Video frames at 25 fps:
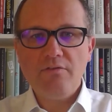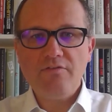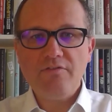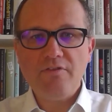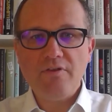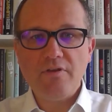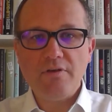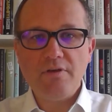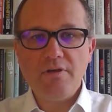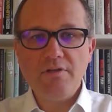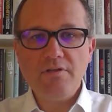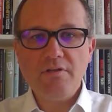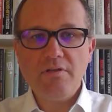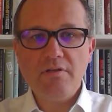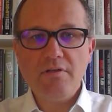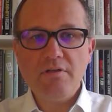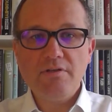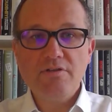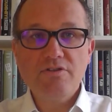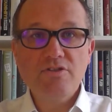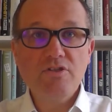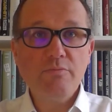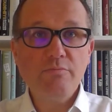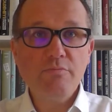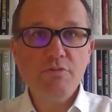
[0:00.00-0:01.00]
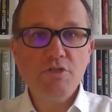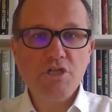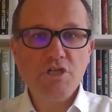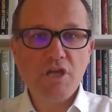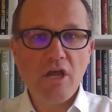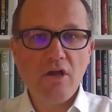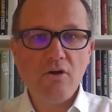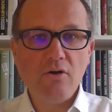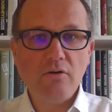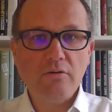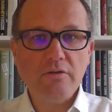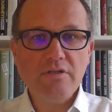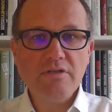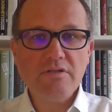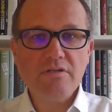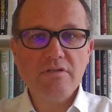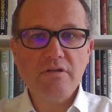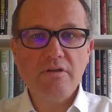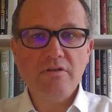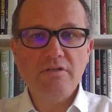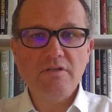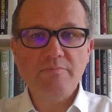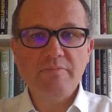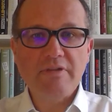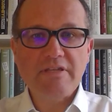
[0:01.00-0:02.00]
Third, some shareholders,
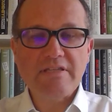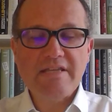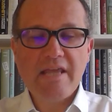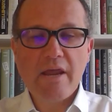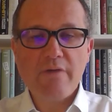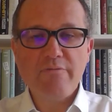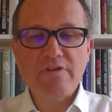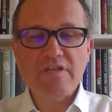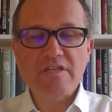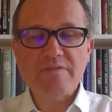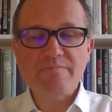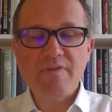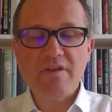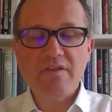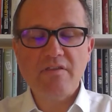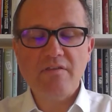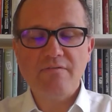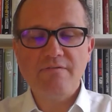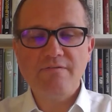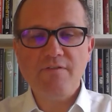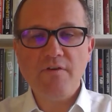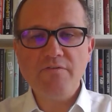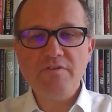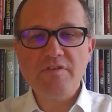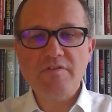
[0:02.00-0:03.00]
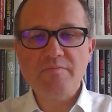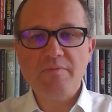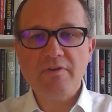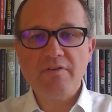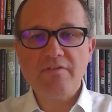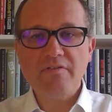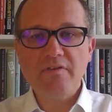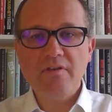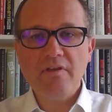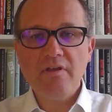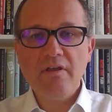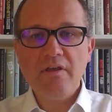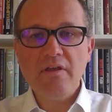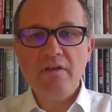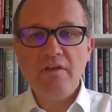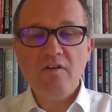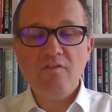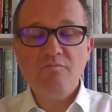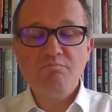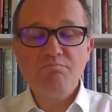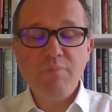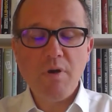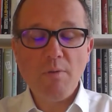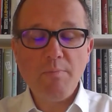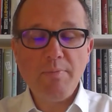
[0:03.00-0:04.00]
notably Terry Smith of Fundsmith,
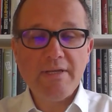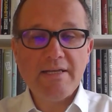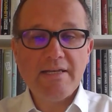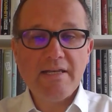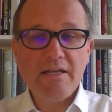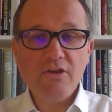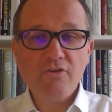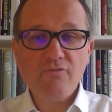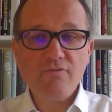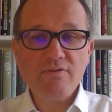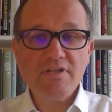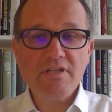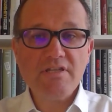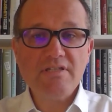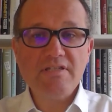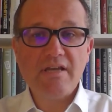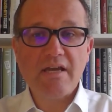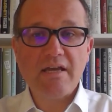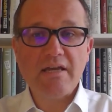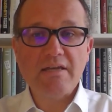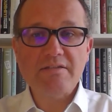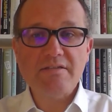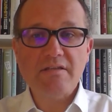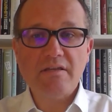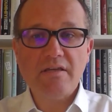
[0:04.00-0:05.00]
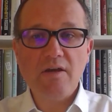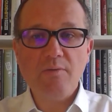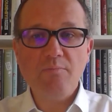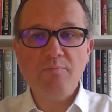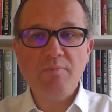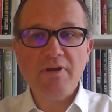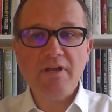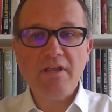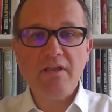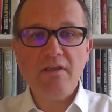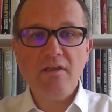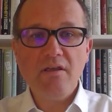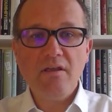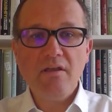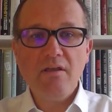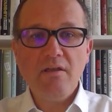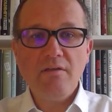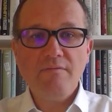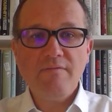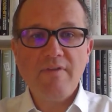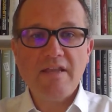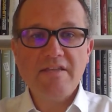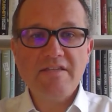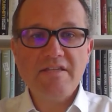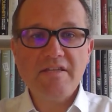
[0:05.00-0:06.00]
have publicly criticised the company
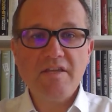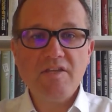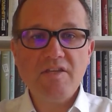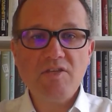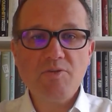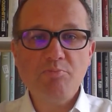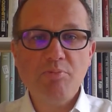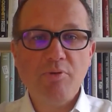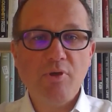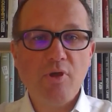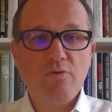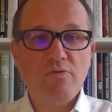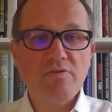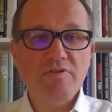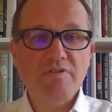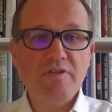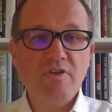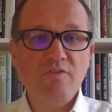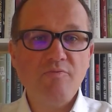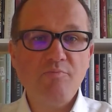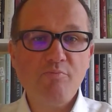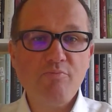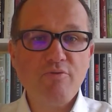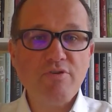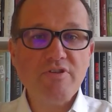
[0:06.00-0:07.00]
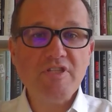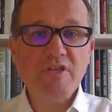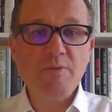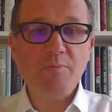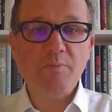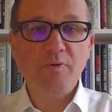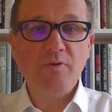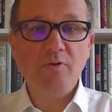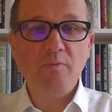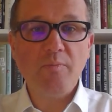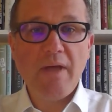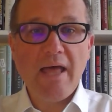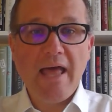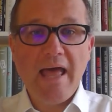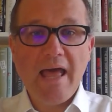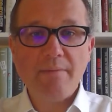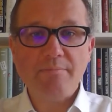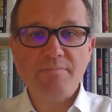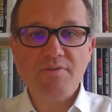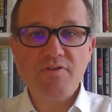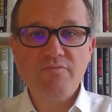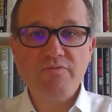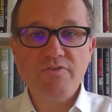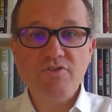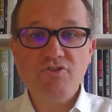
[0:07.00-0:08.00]
for letting its purity of principle
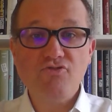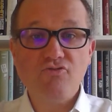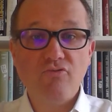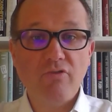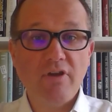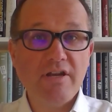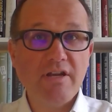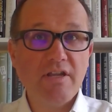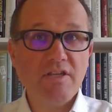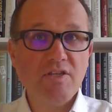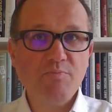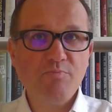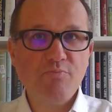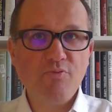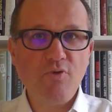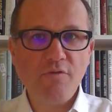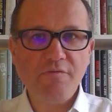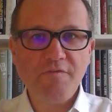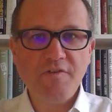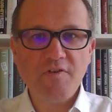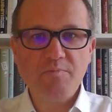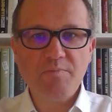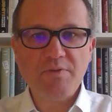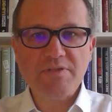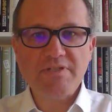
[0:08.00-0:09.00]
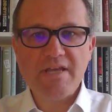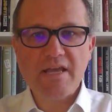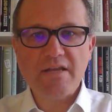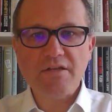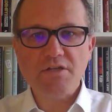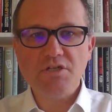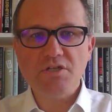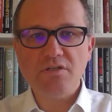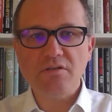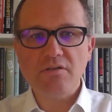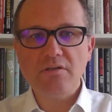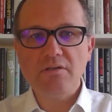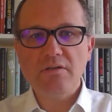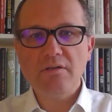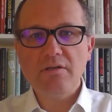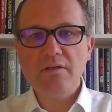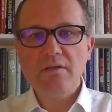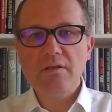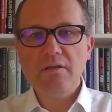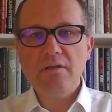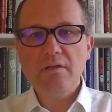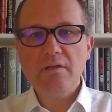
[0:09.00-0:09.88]
perhaps restrain its profit potential.